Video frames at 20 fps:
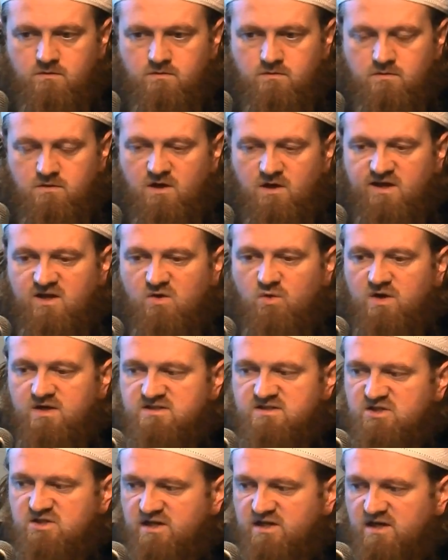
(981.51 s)
Likewise,
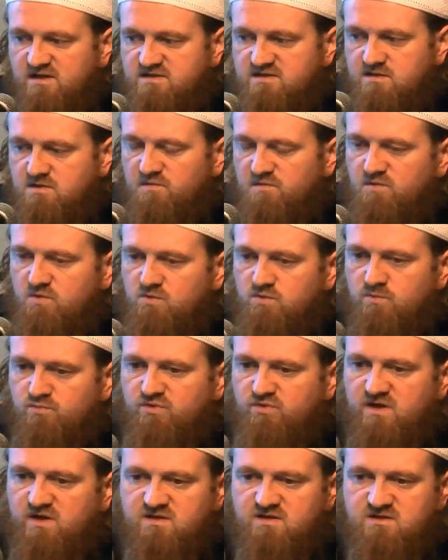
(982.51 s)
janazah, the funeral
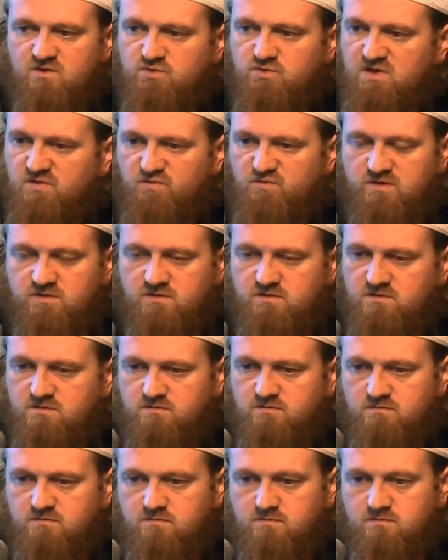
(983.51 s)
prayer, is no different.
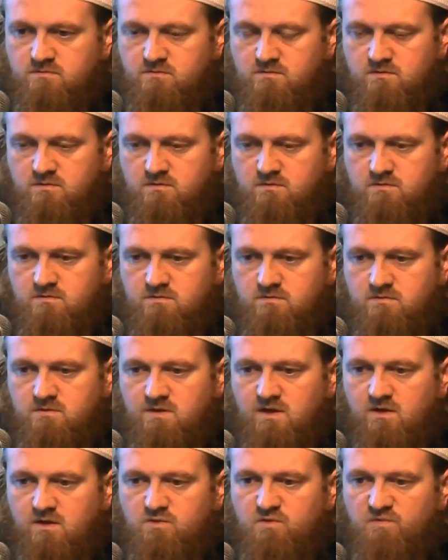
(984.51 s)

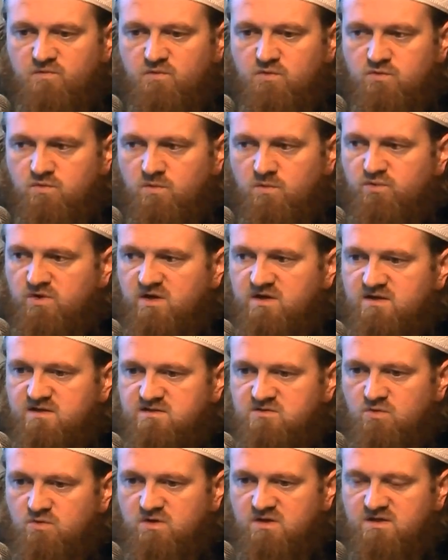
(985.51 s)
Now, the funeral prayer
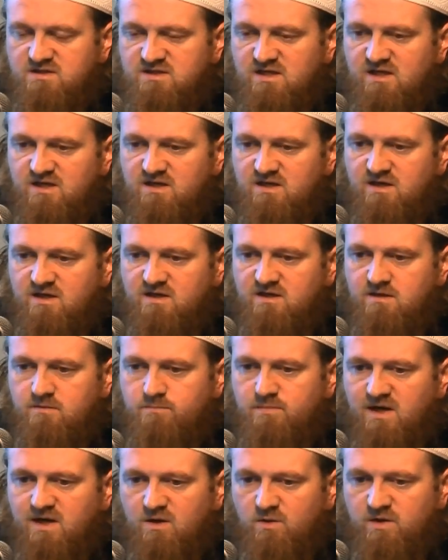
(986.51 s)
does not contain any
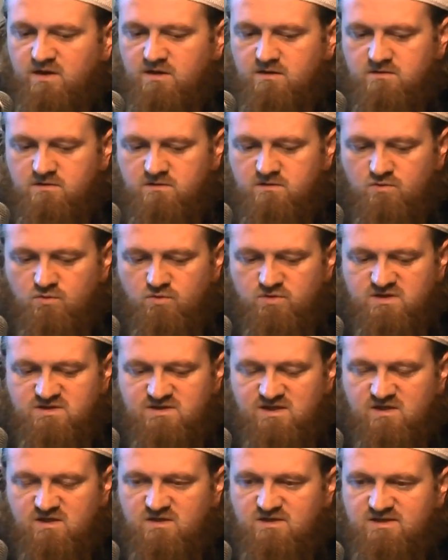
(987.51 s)
bowing, nor does
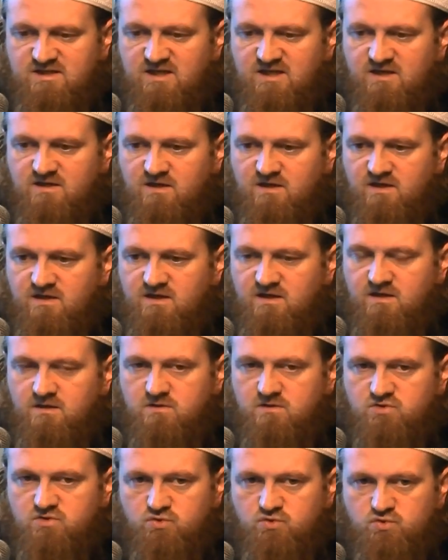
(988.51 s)
it contain any
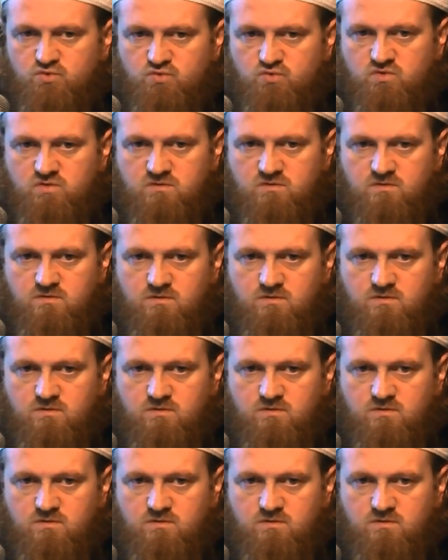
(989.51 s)
sujood.